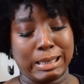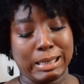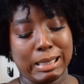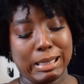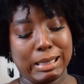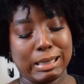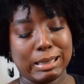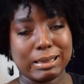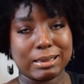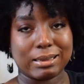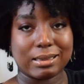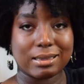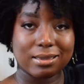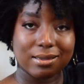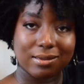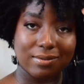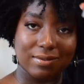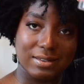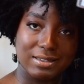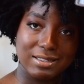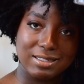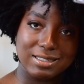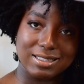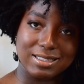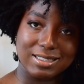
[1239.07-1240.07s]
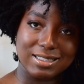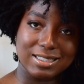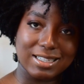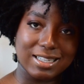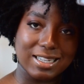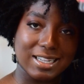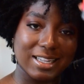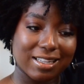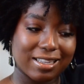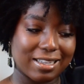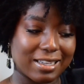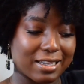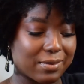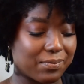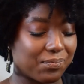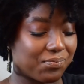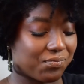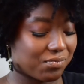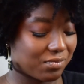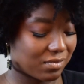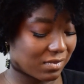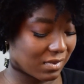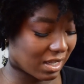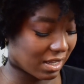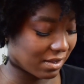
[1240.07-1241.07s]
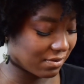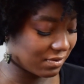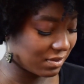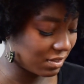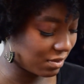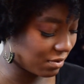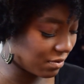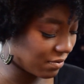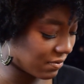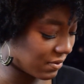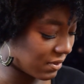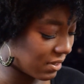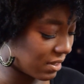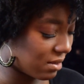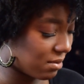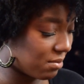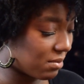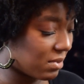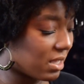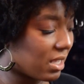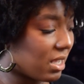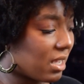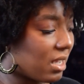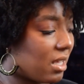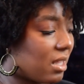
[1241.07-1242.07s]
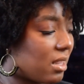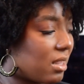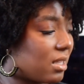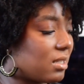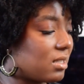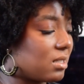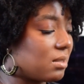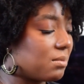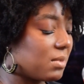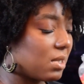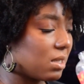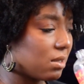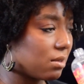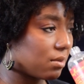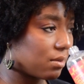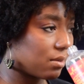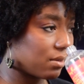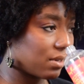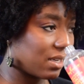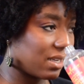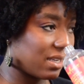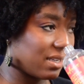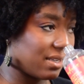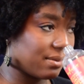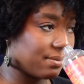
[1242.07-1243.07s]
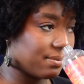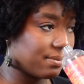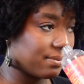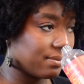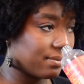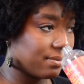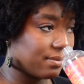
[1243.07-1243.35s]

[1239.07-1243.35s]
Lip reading: Ooh, you guys can see that? Yeah. I have 2 of them. They smell great.